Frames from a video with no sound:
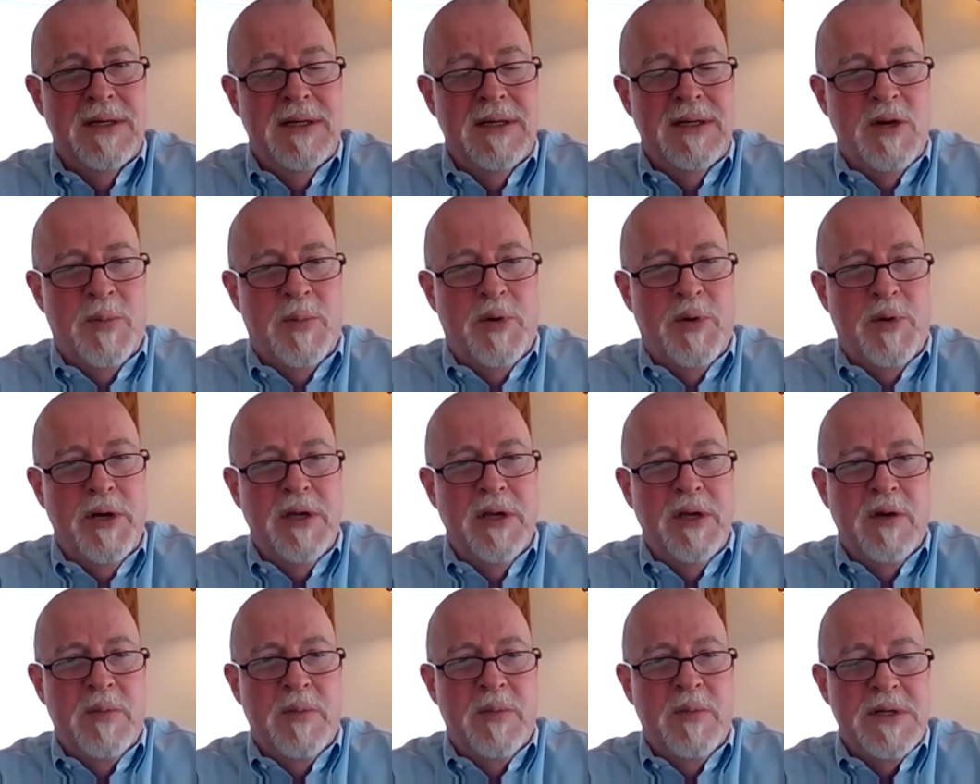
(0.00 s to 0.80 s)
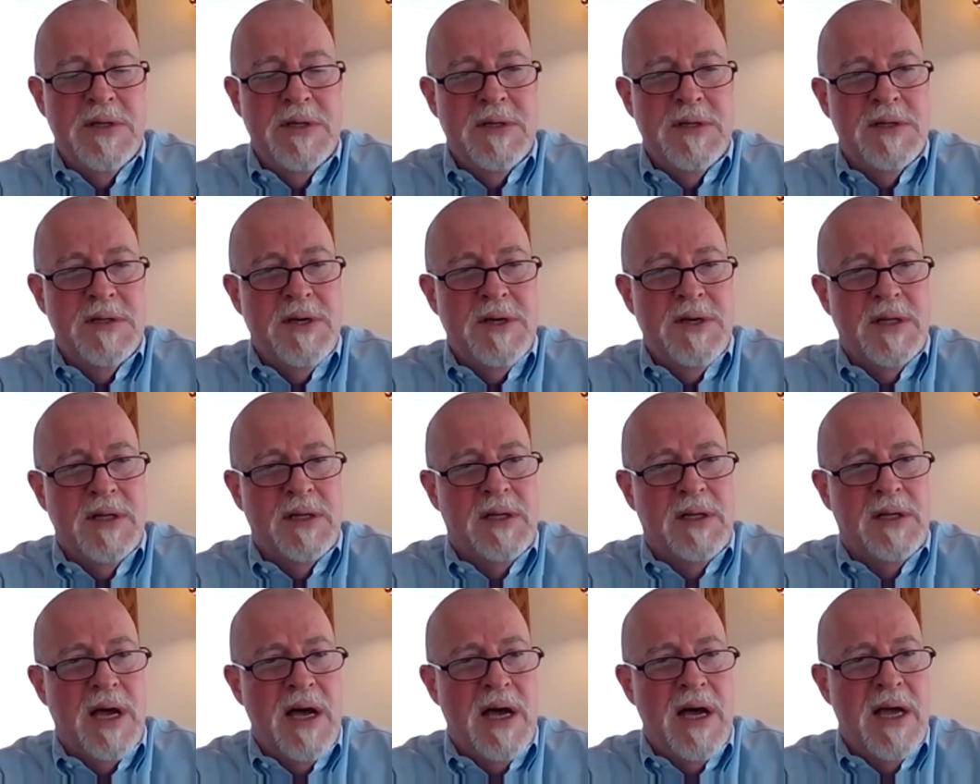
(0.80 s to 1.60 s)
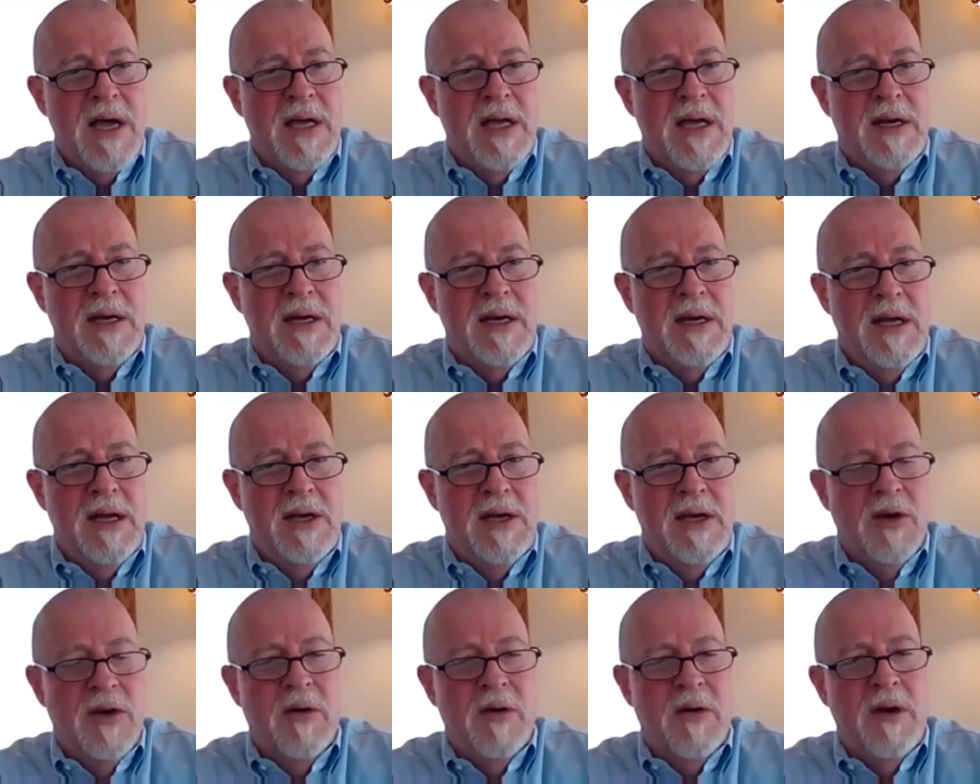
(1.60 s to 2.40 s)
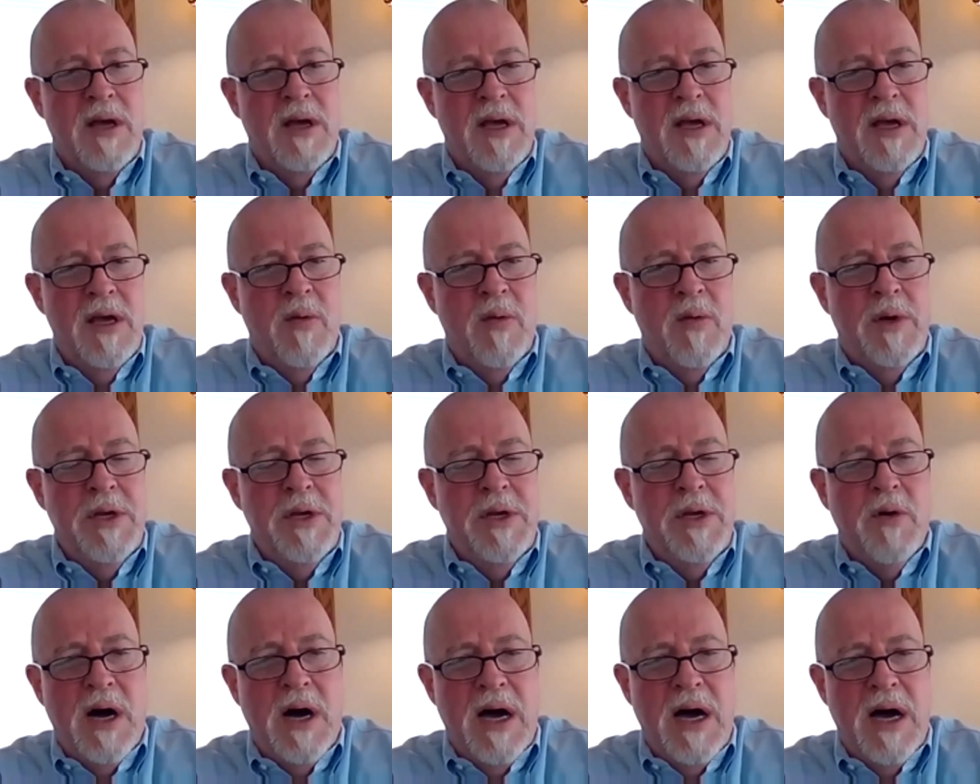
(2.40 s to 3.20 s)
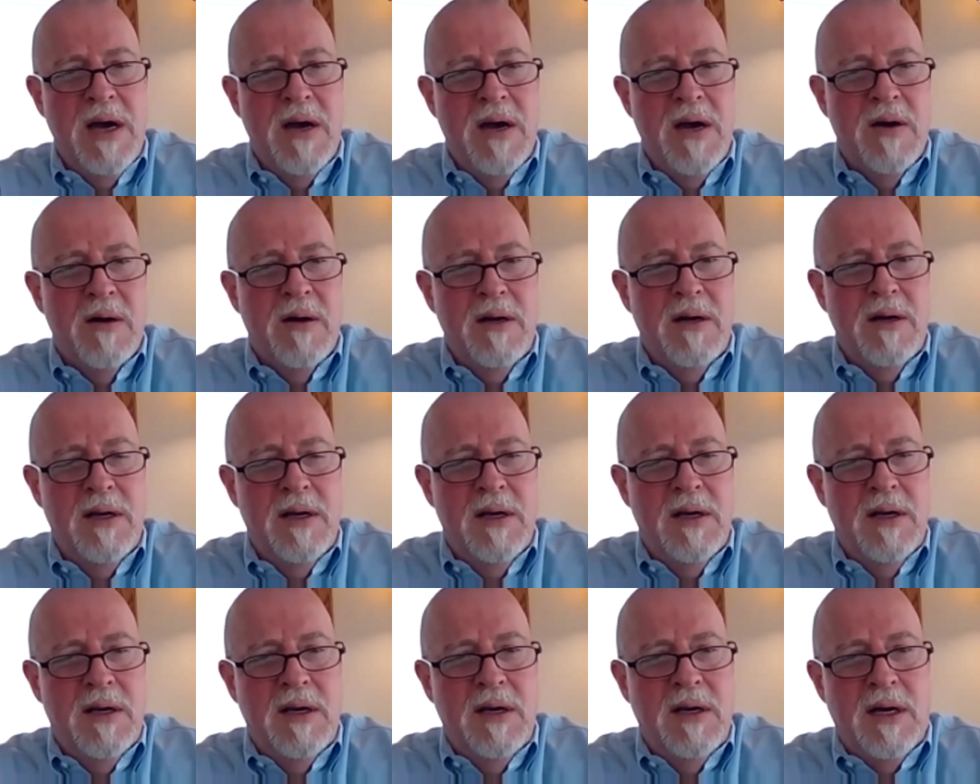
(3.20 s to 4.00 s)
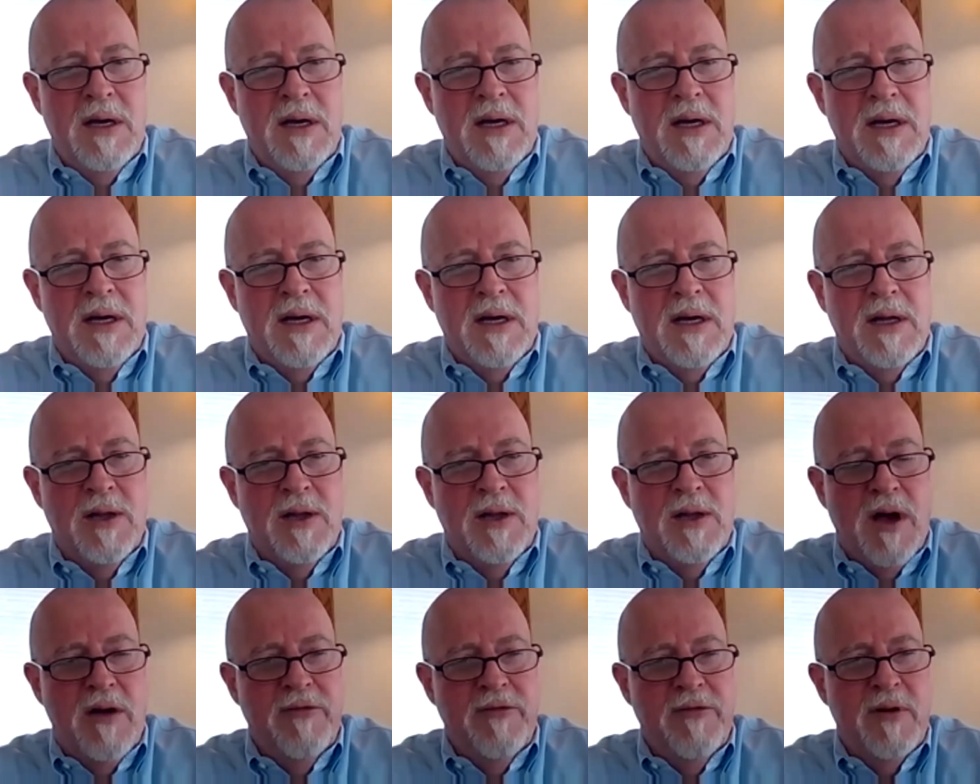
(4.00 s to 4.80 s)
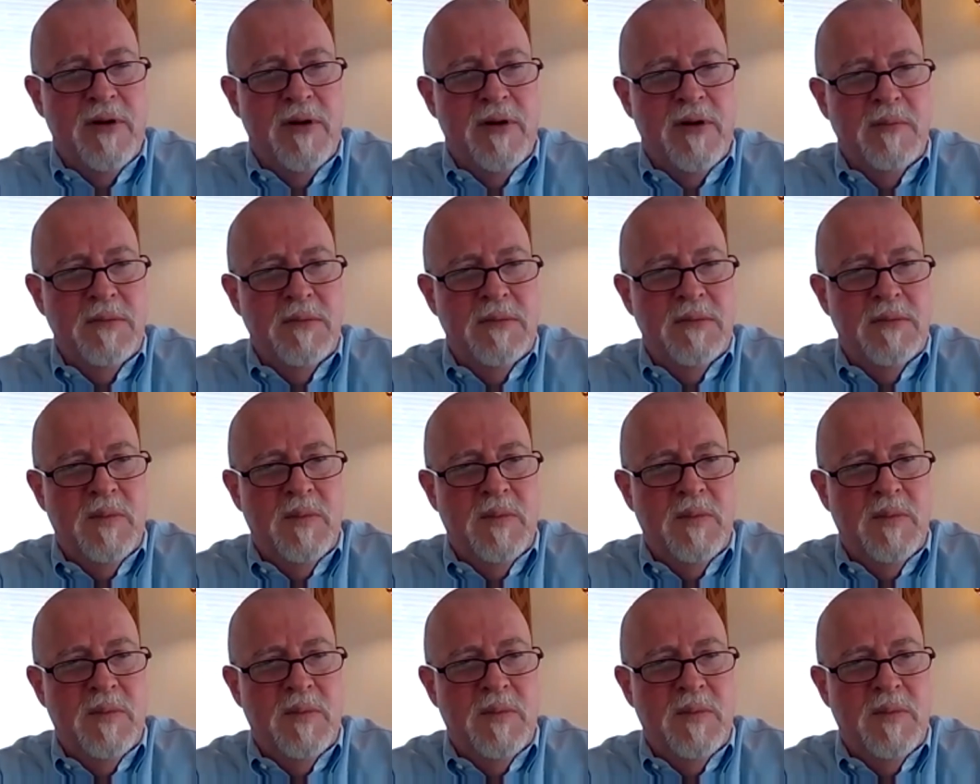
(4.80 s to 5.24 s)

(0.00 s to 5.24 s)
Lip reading: You're putting your business on the line, and when you hire a law firm,